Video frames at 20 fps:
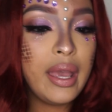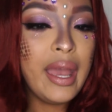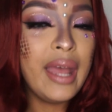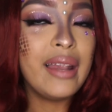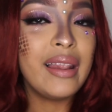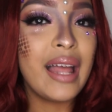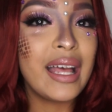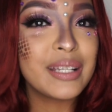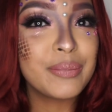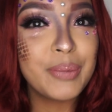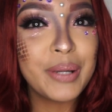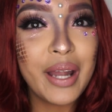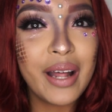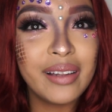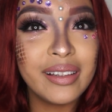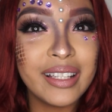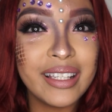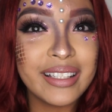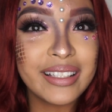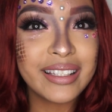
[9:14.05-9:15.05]
And last but
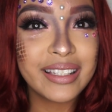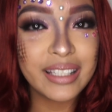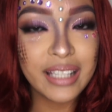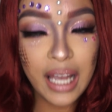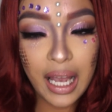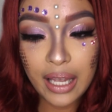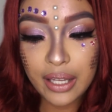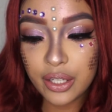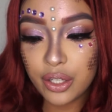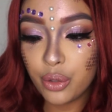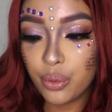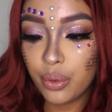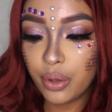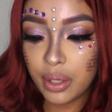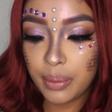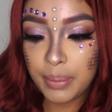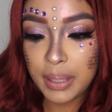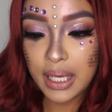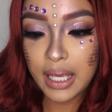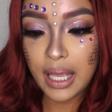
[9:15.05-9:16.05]
not least, you will
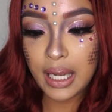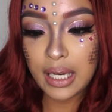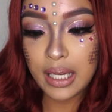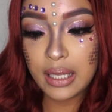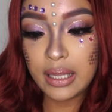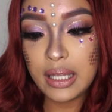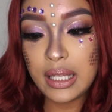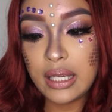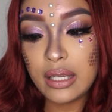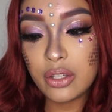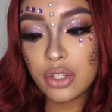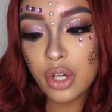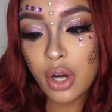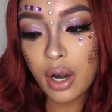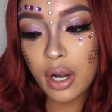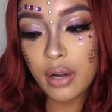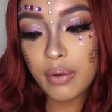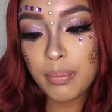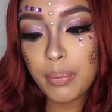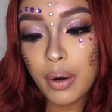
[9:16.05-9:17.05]
be getting the
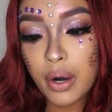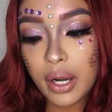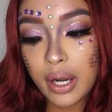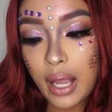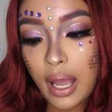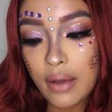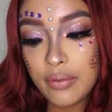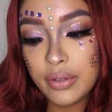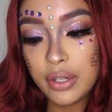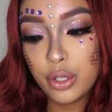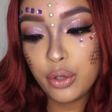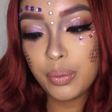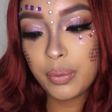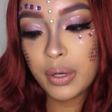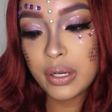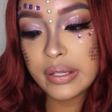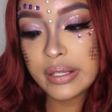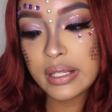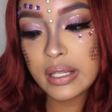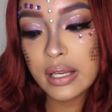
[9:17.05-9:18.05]
Tarte Park Avenue
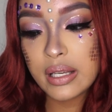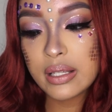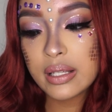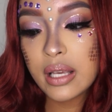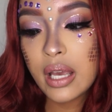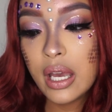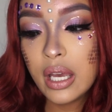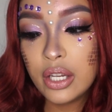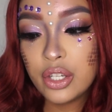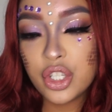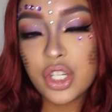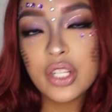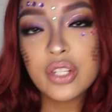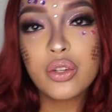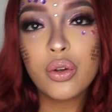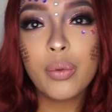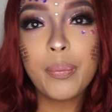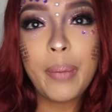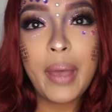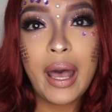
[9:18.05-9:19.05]
Princess
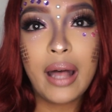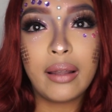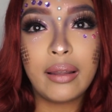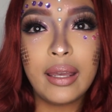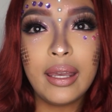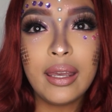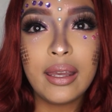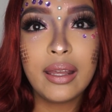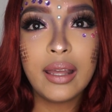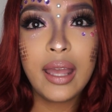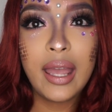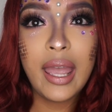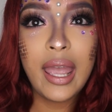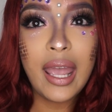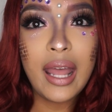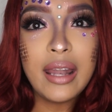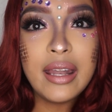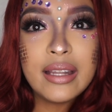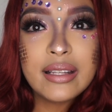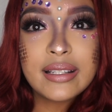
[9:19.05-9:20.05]
Chisel Palette.
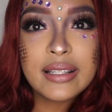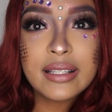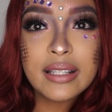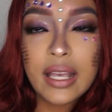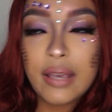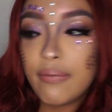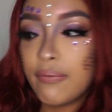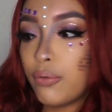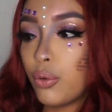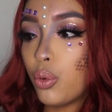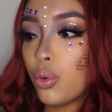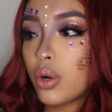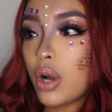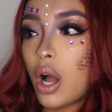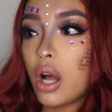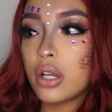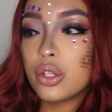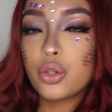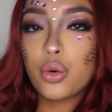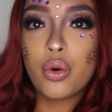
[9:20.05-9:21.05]
And this is a full
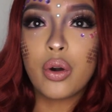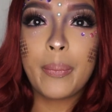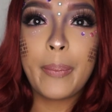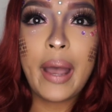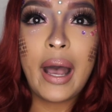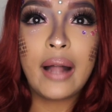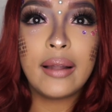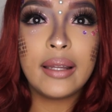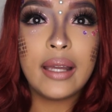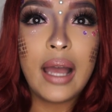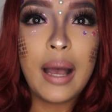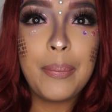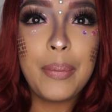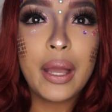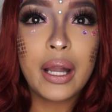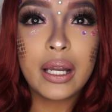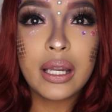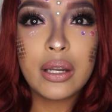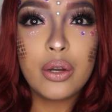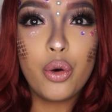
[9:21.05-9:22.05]
contour palette. I'm
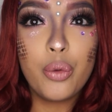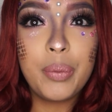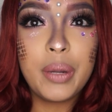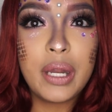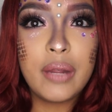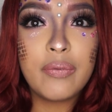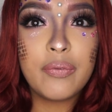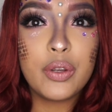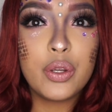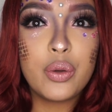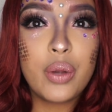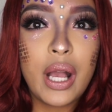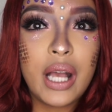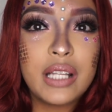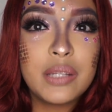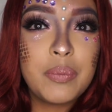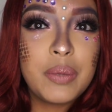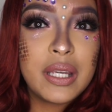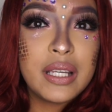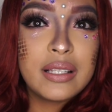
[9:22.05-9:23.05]
not going to open it for you
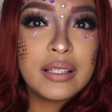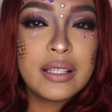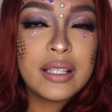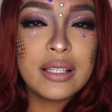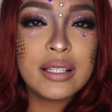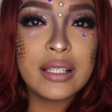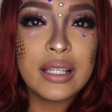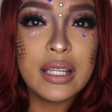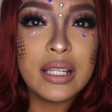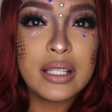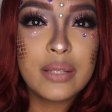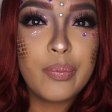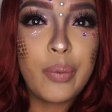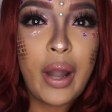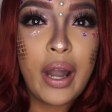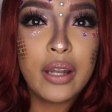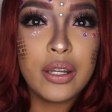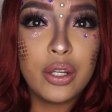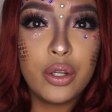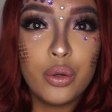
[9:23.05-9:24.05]
guys because this is
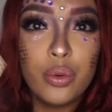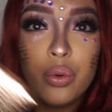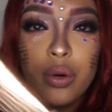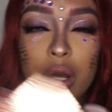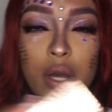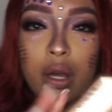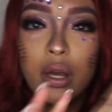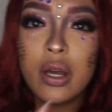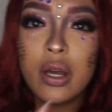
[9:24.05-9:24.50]
brand new.